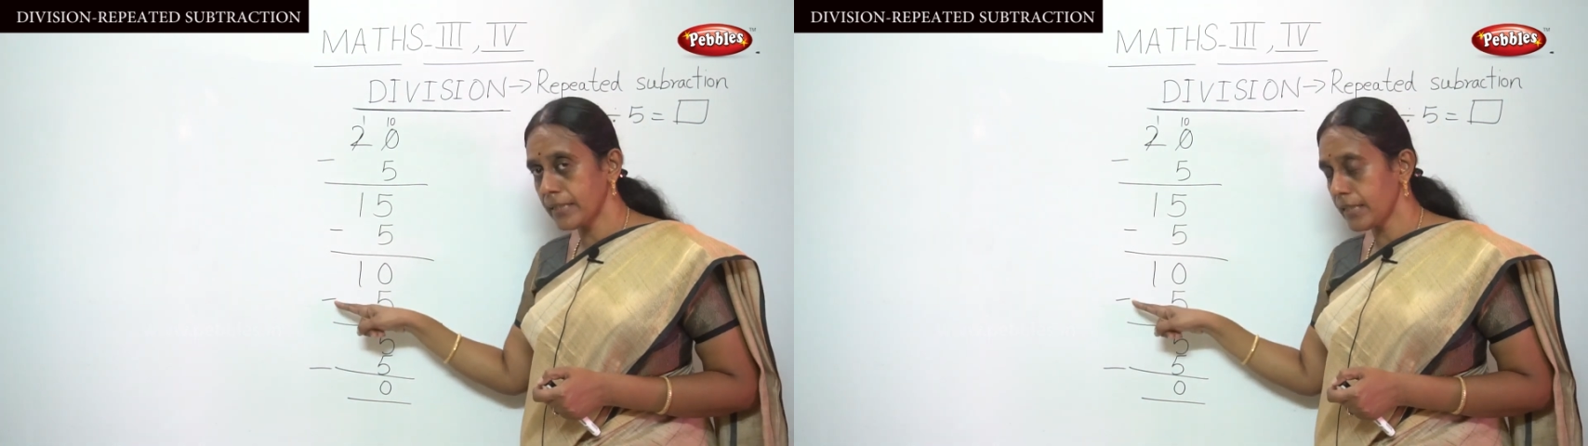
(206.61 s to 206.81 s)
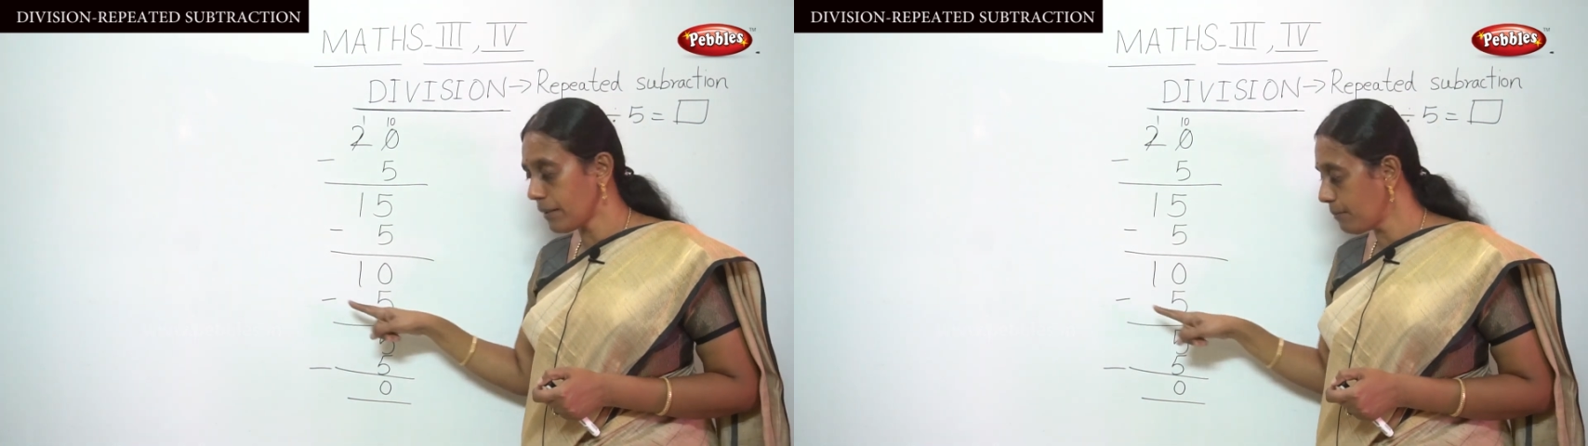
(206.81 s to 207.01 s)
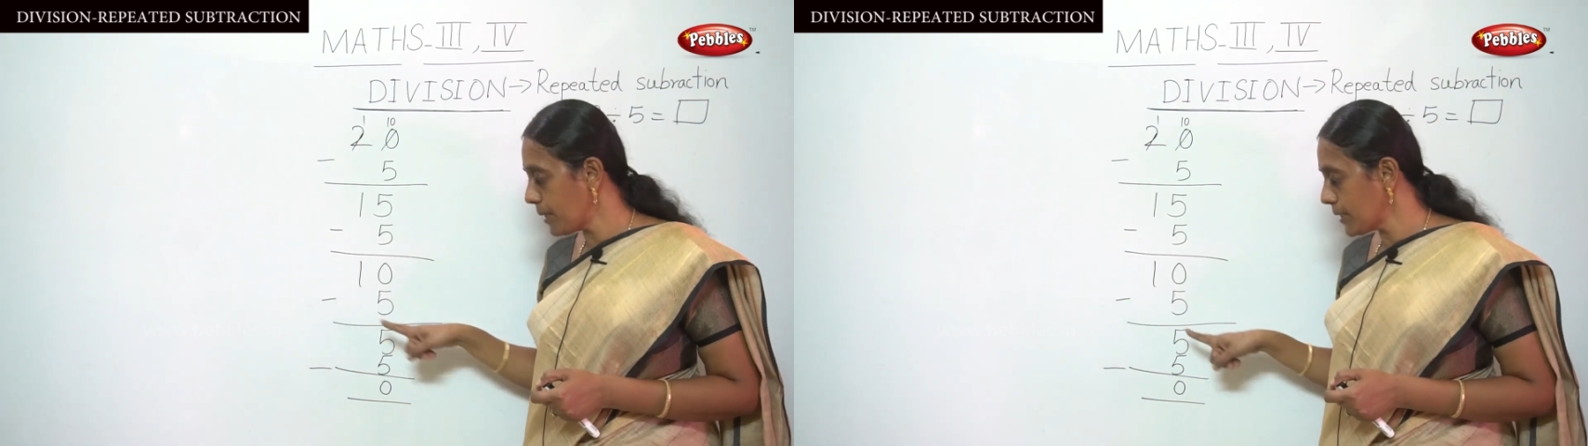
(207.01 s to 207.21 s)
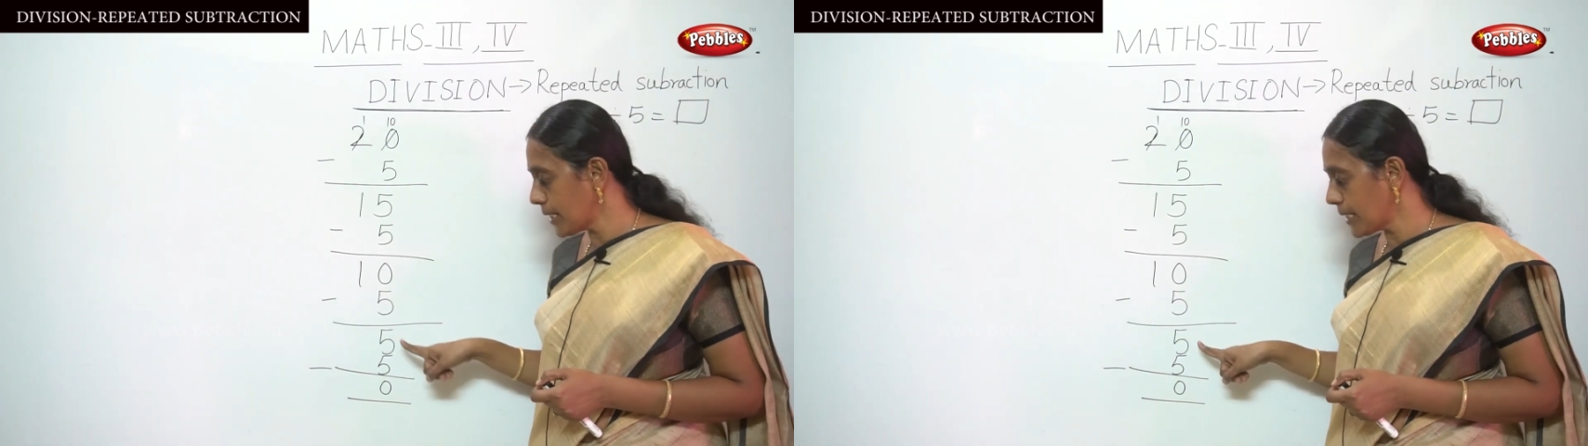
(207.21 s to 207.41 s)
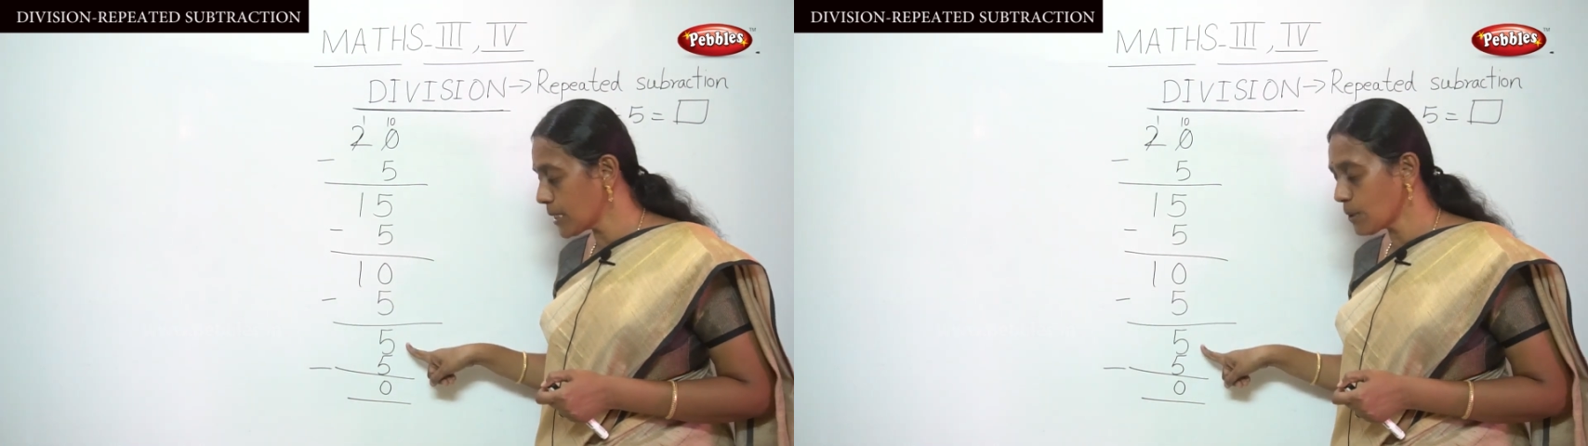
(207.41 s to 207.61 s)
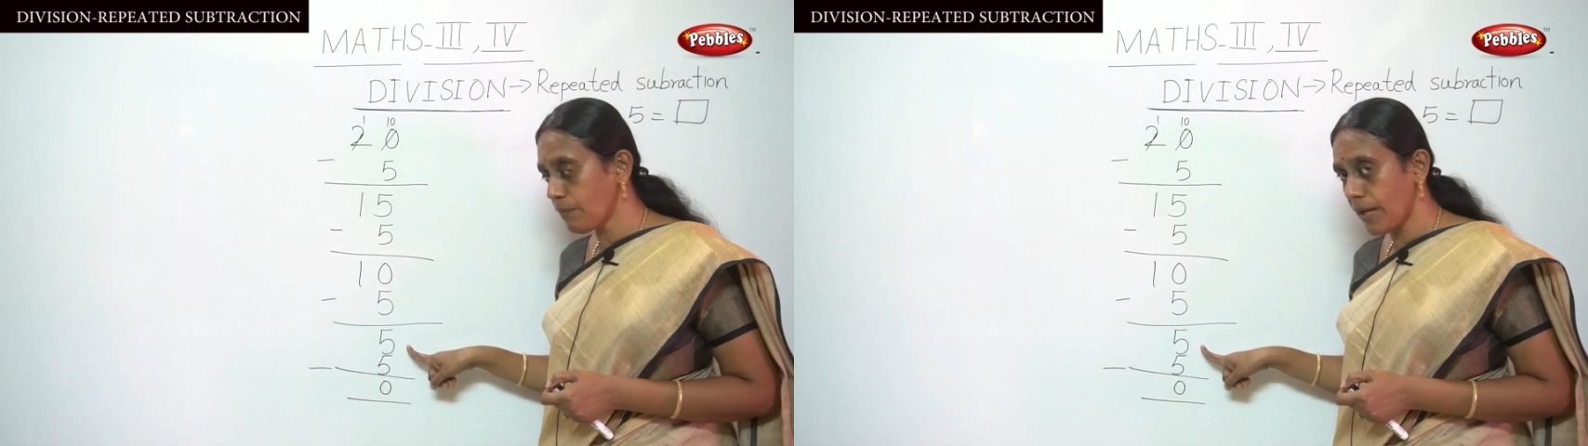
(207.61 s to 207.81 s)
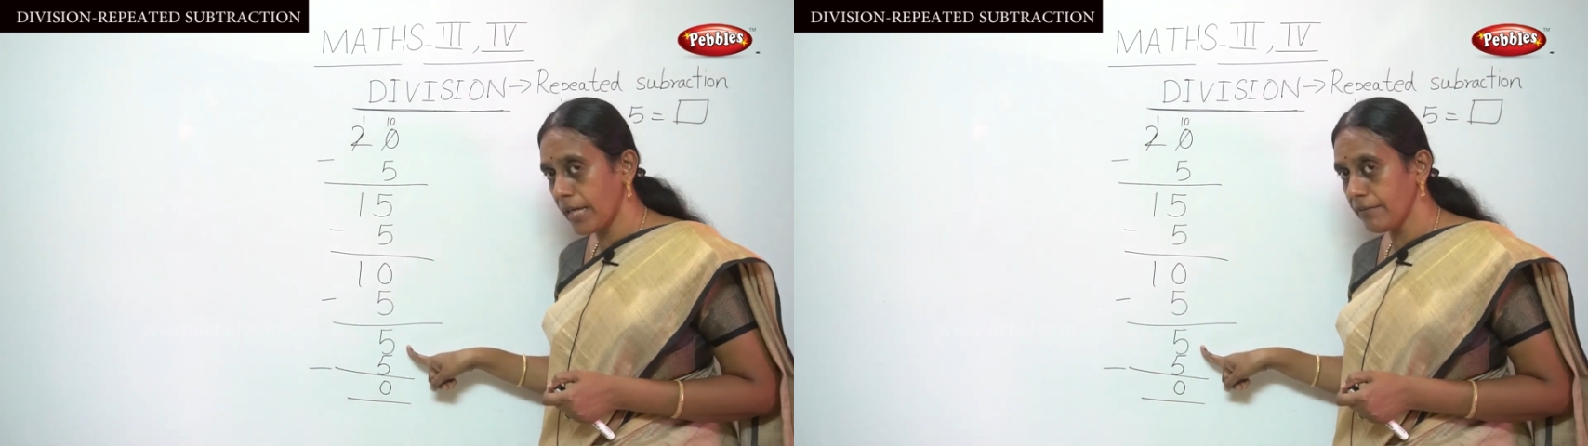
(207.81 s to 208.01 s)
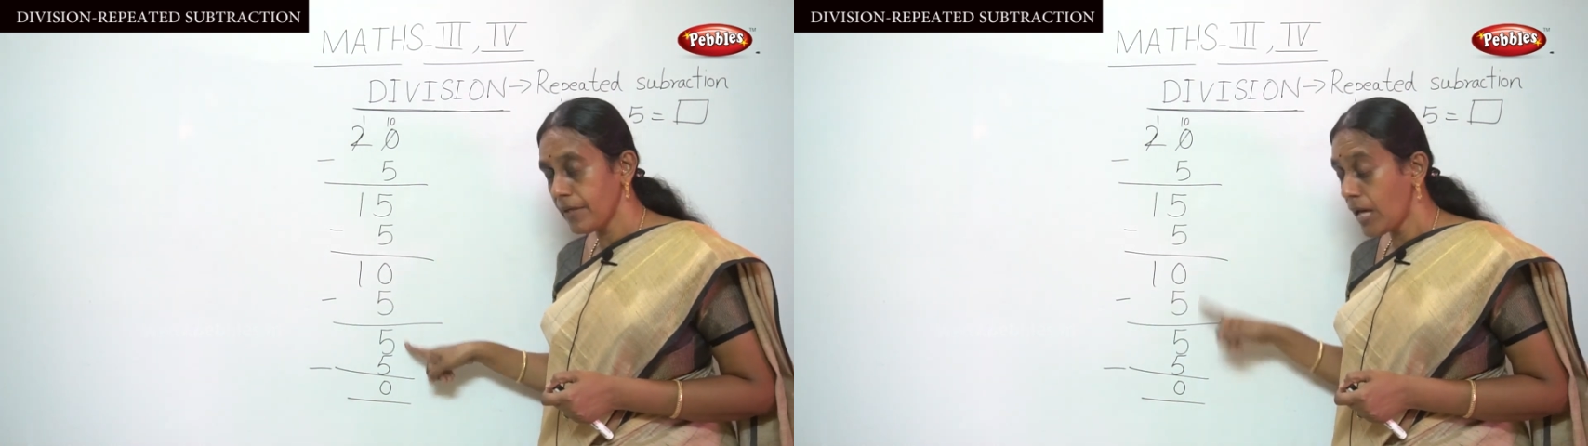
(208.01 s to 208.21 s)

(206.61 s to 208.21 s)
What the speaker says: the number, that is 5.